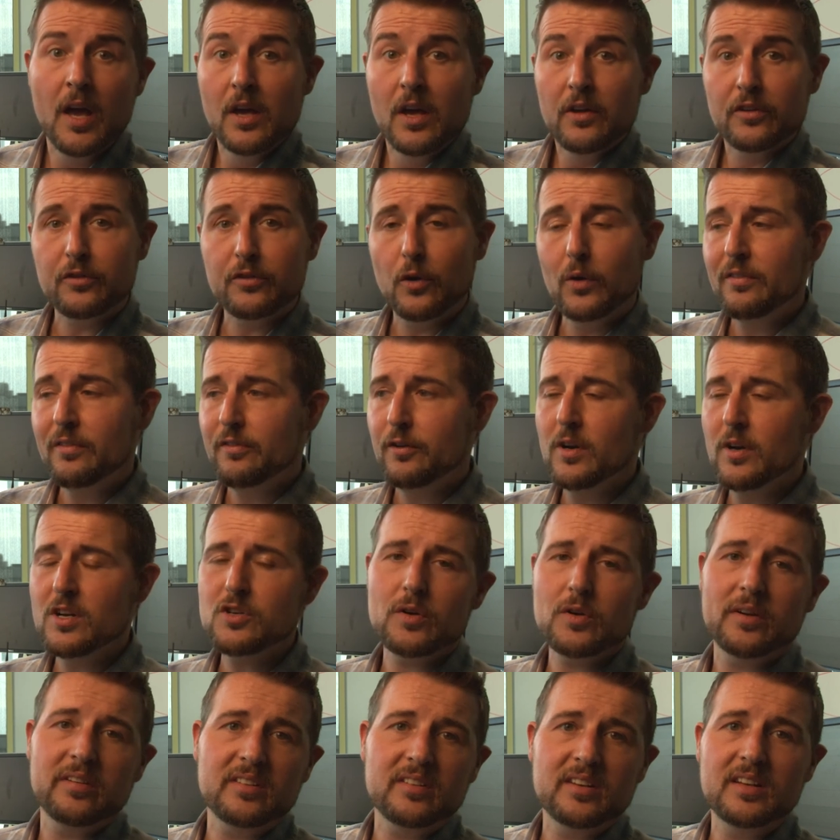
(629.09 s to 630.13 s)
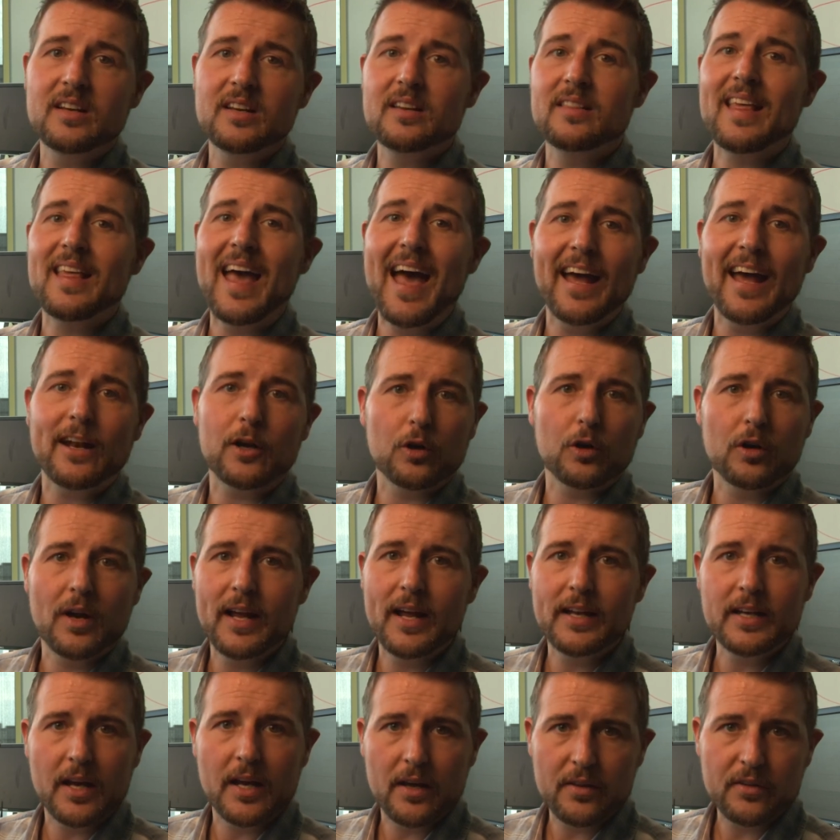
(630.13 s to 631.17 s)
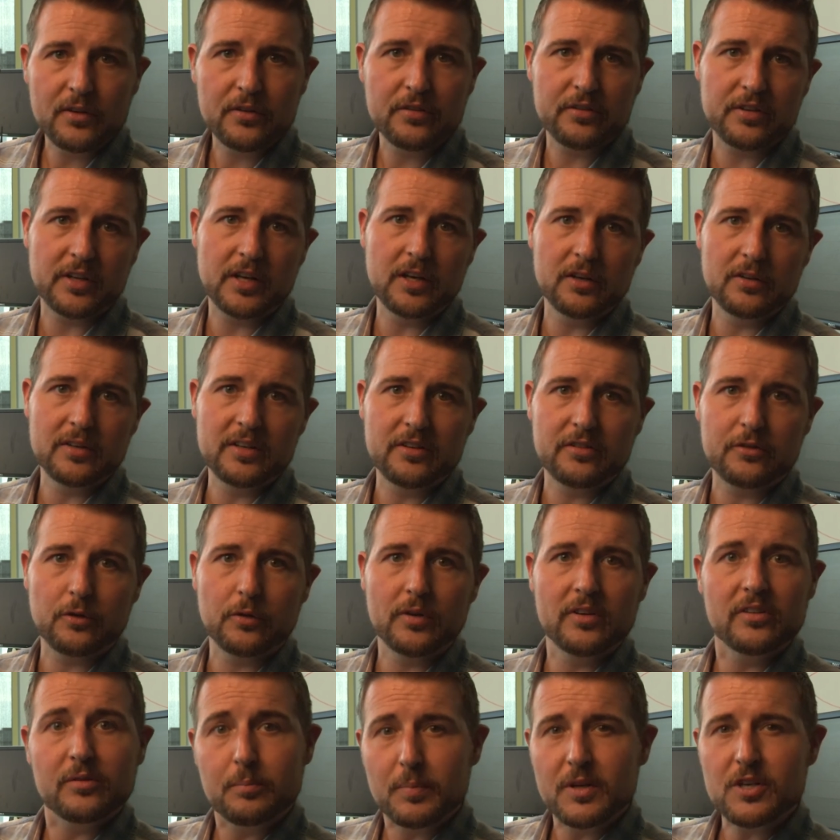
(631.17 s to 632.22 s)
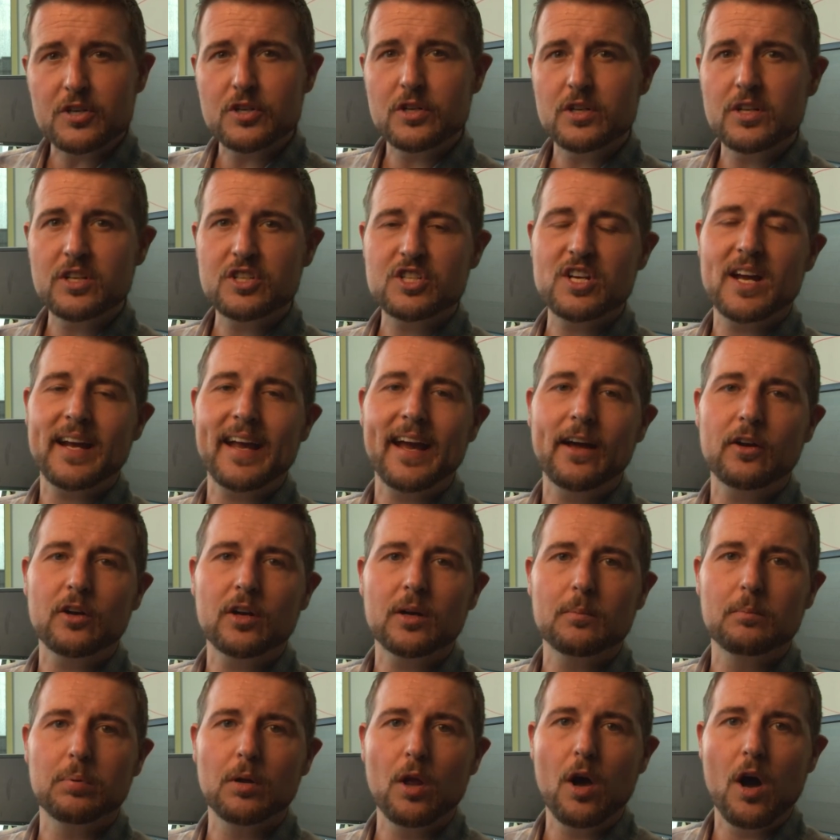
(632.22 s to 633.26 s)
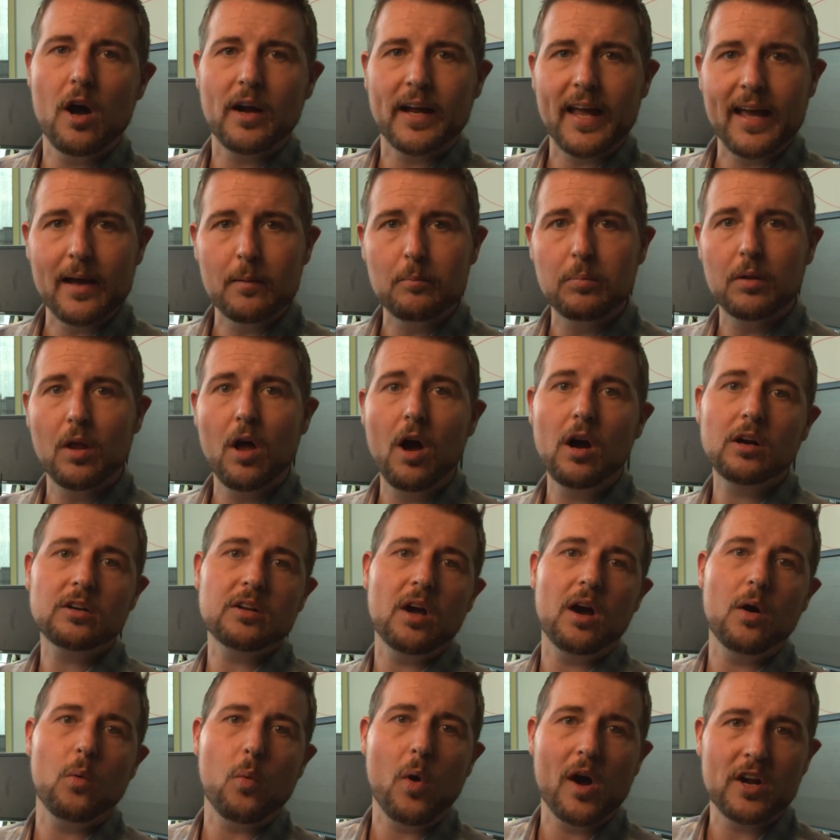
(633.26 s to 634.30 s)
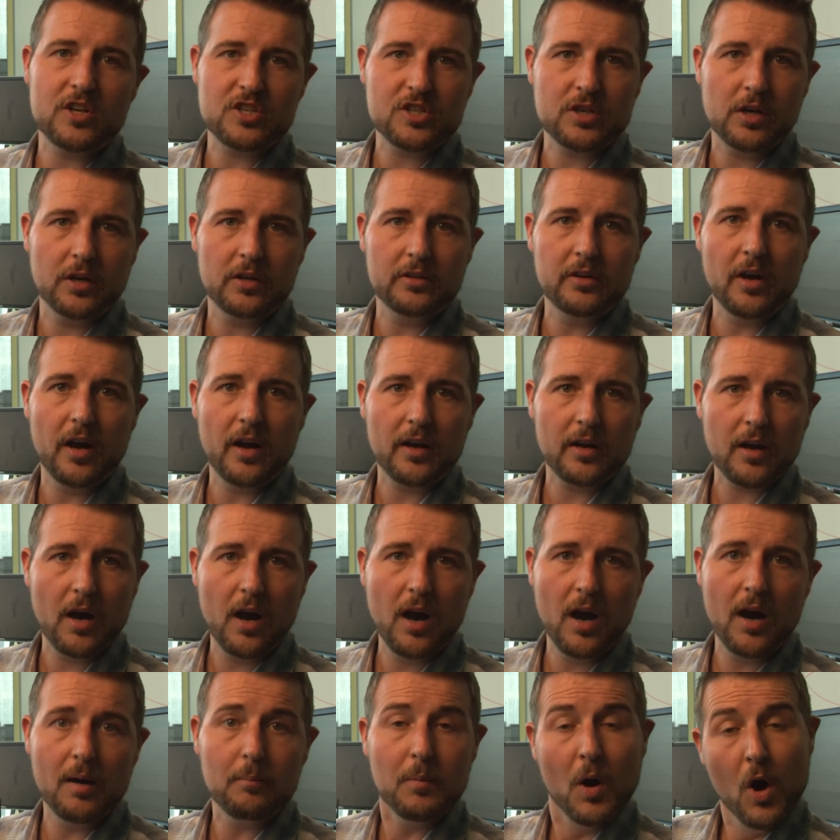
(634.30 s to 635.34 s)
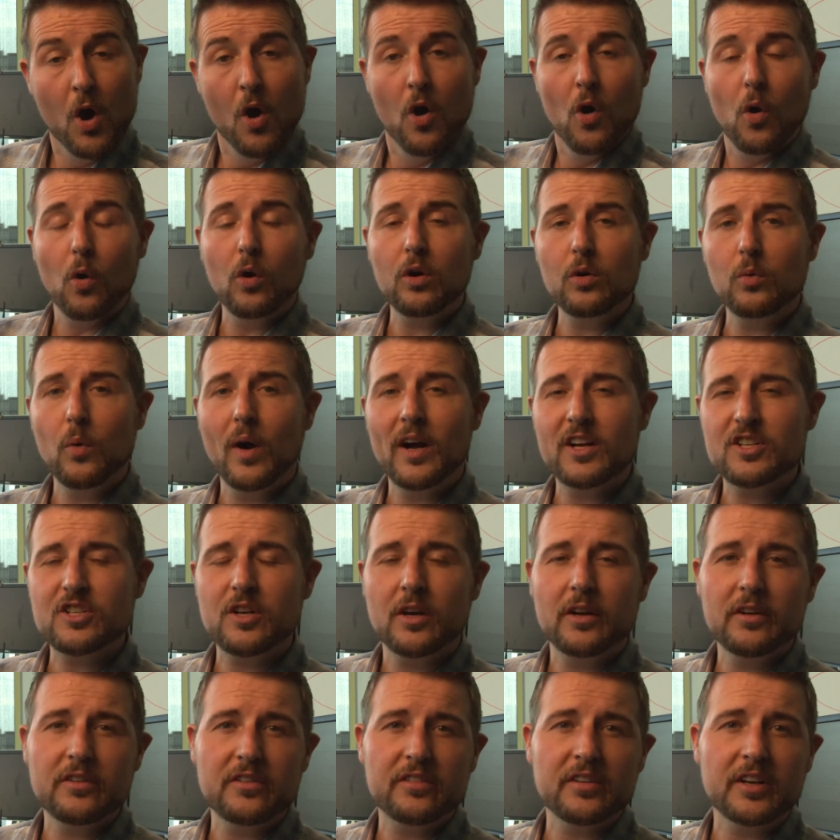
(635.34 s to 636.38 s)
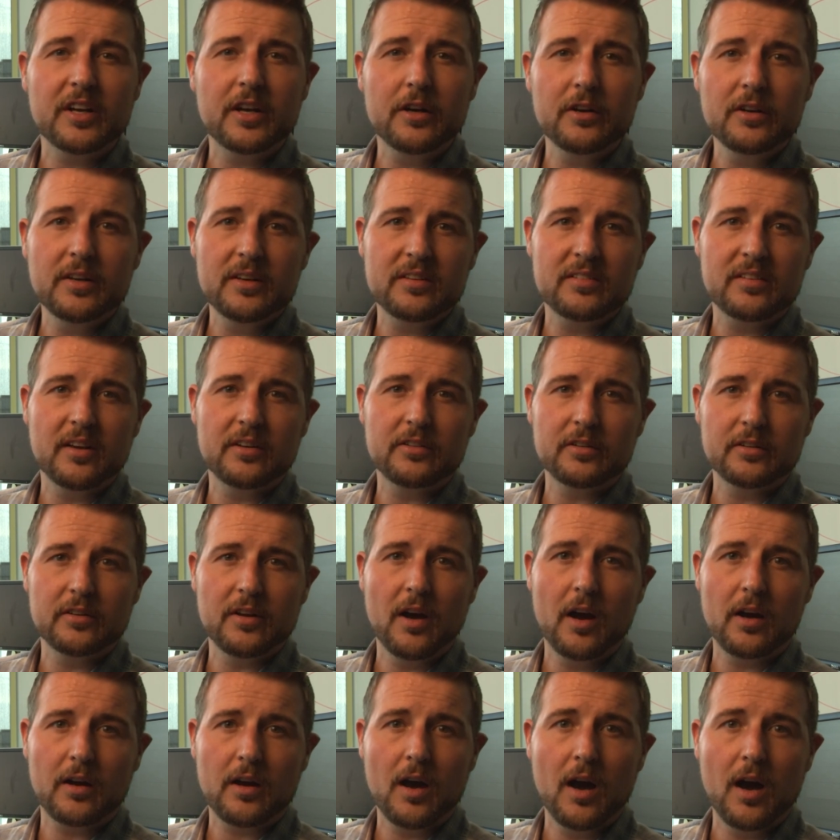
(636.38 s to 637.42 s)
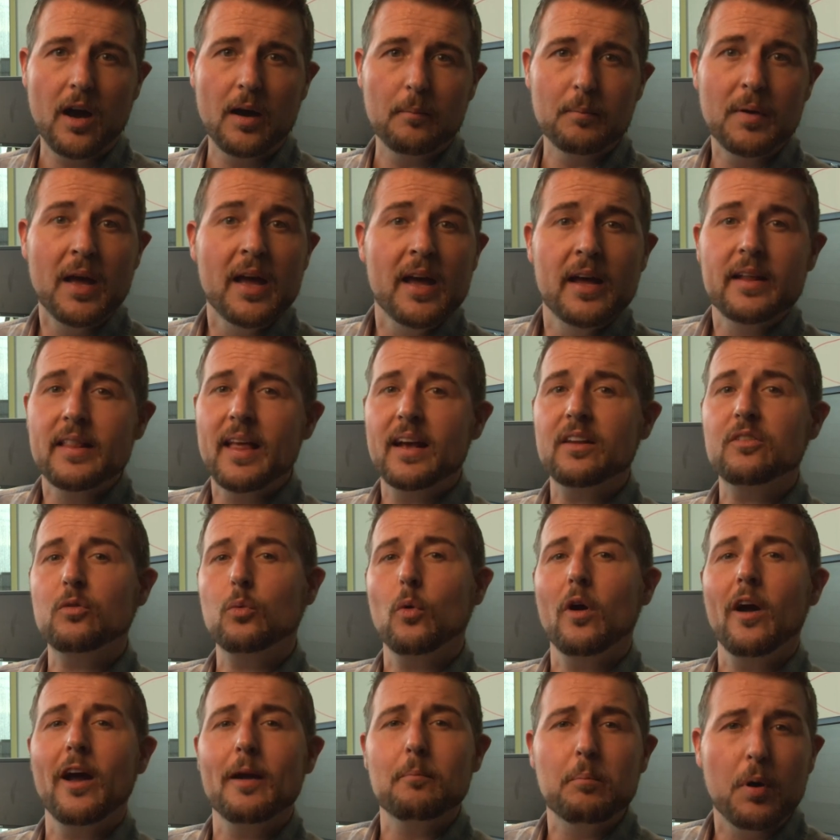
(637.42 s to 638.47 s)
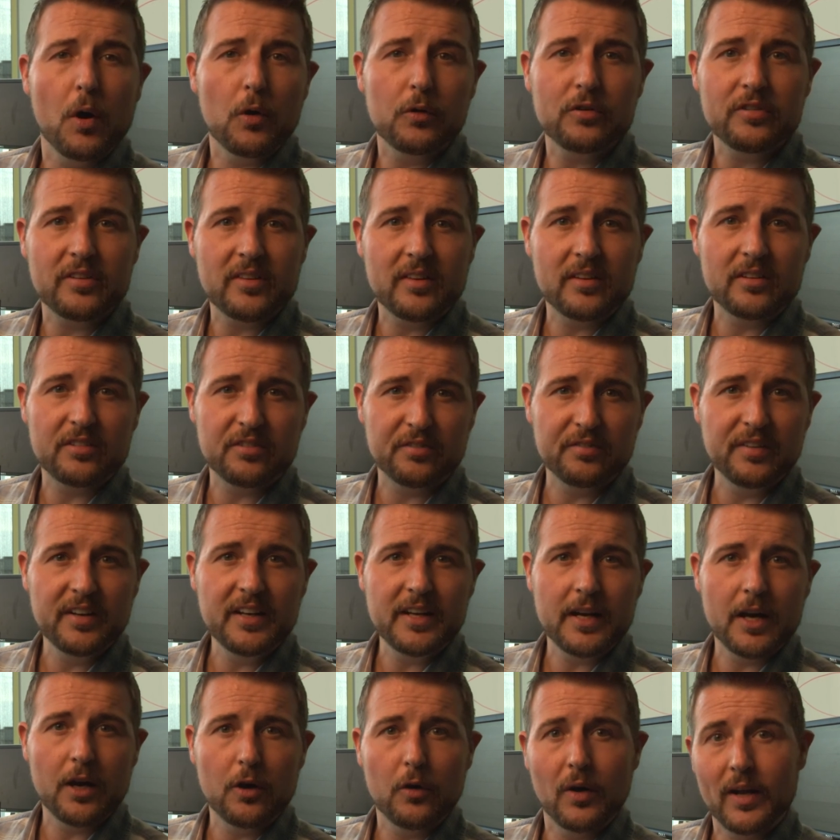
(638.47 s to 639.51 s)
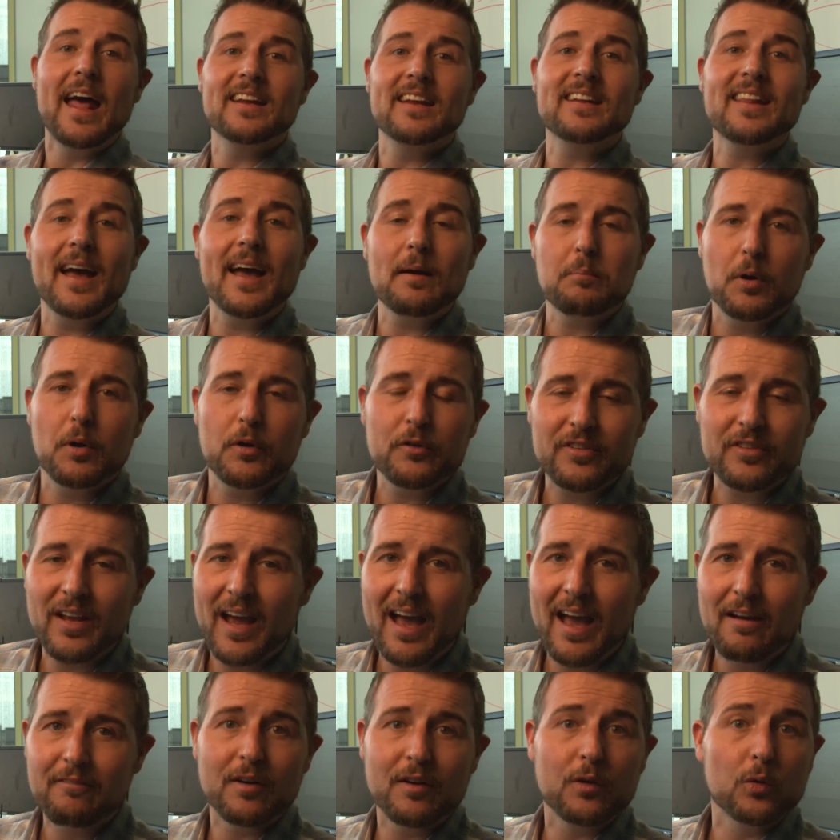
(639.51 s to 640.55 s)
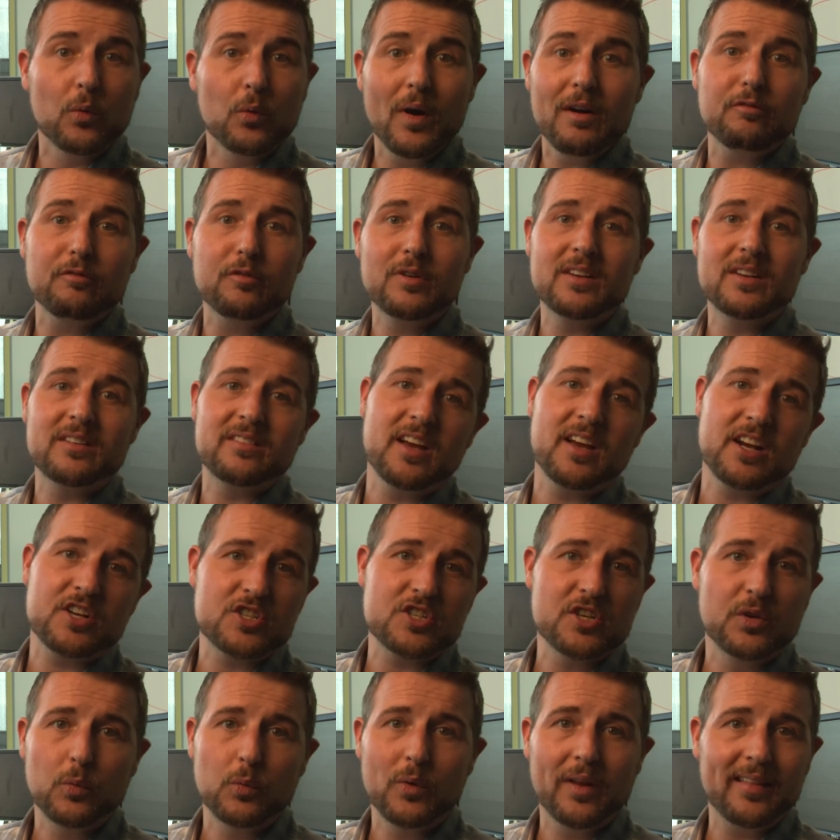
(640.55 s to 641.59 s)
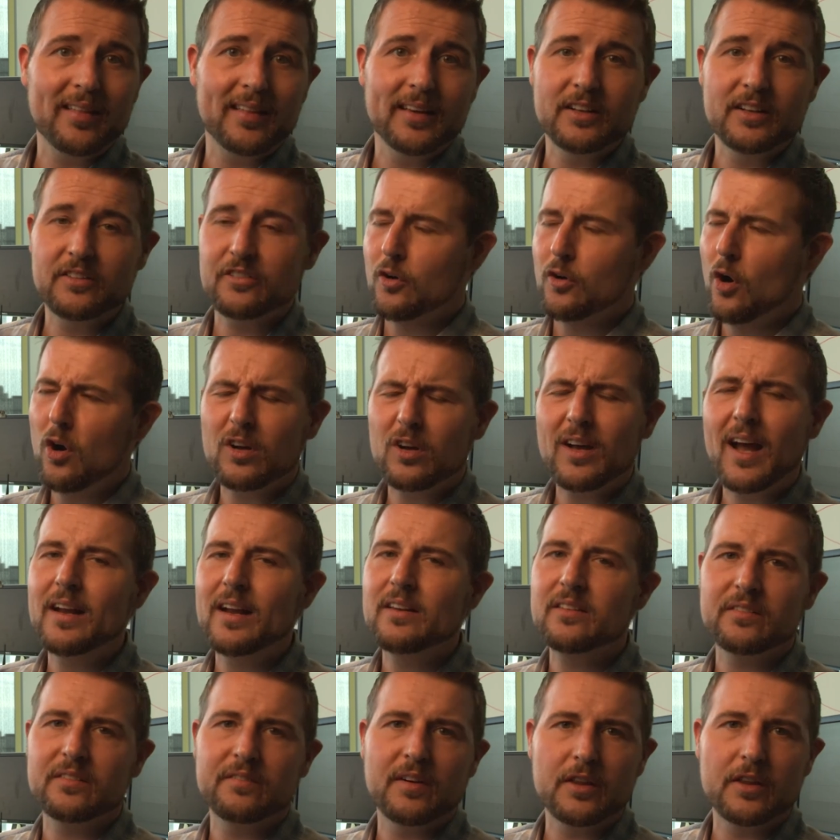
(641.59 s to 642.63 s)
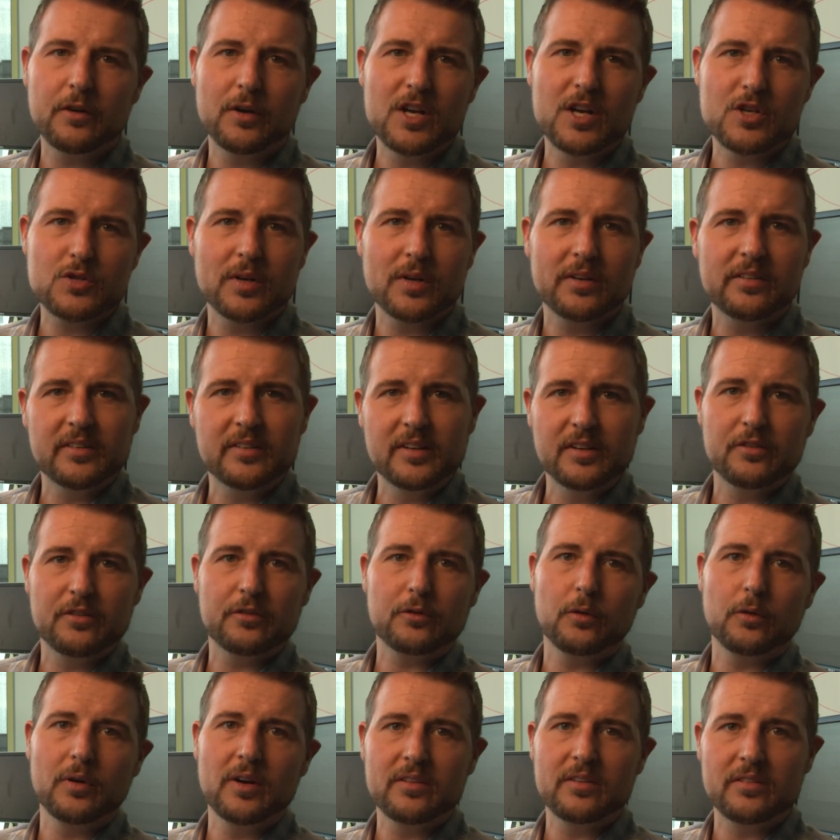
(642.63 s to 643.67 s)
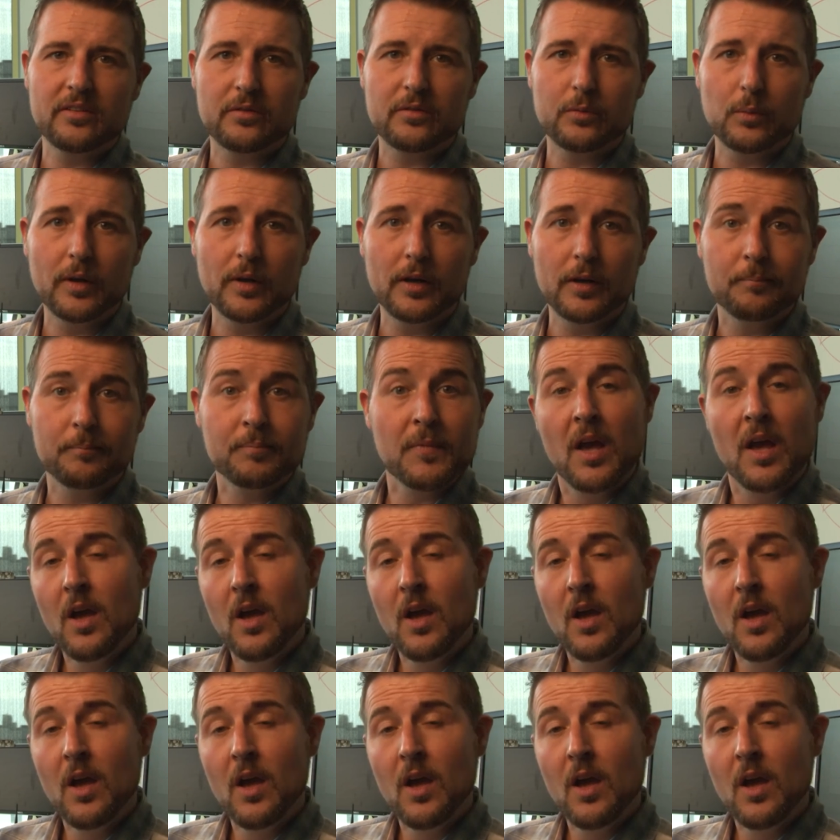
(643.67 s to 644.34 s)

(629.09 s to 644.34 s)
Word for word: So if you're interested in that or any other security stories, be sure to check out our blog at blog.watchguard.com or watchguardsecuritycenter.com. That's where I post this video, and in that post I have a reference section with links to all kinds of other interesting stories stories as well.